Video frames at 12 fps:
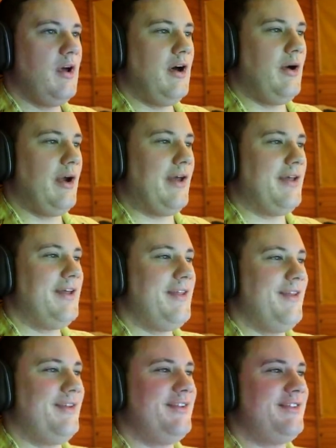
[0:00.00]
Oh yeah,
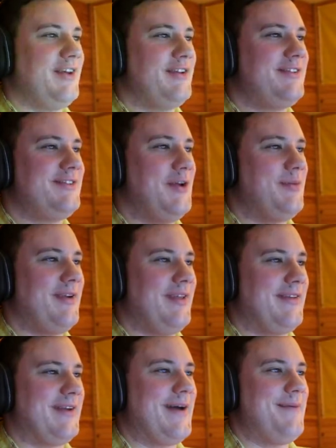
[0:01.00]
this is like super,
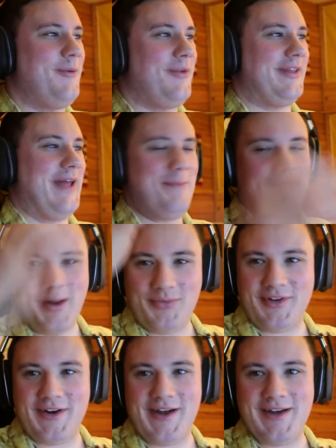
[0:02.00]
like they come in with like light bulbs
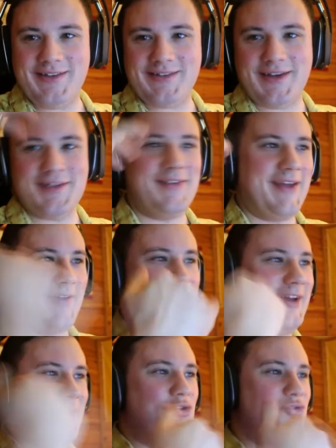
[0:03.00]
in their heads, and then they have
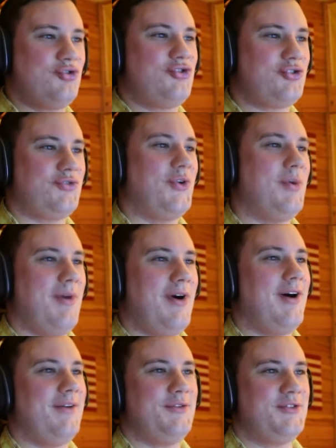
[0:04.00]
to like screw them
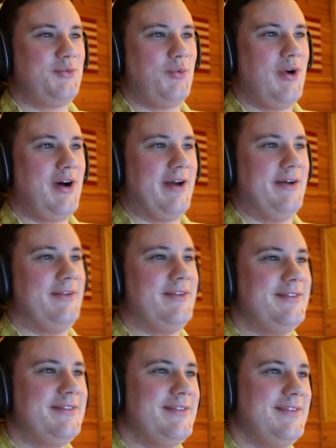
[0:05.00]
off, which is wild.
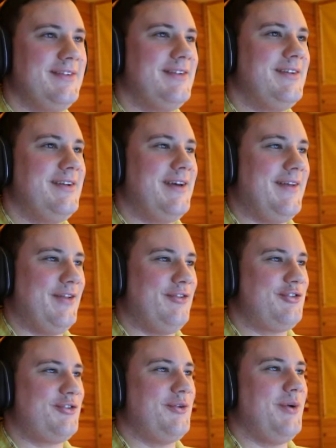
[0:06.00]
Then
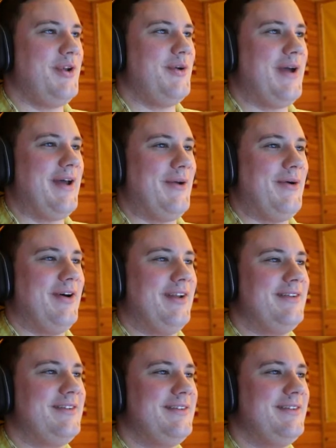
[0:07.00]
screw a new head on.
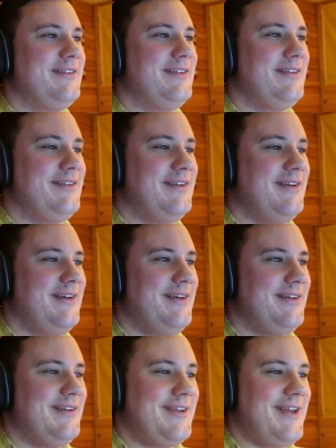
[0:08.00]

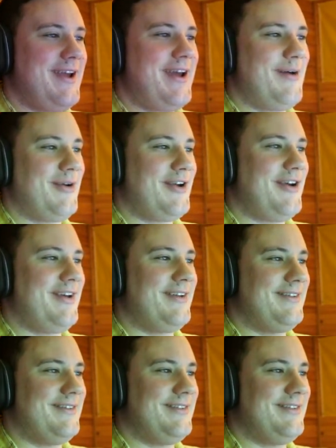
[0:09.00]
Yeah, we're good.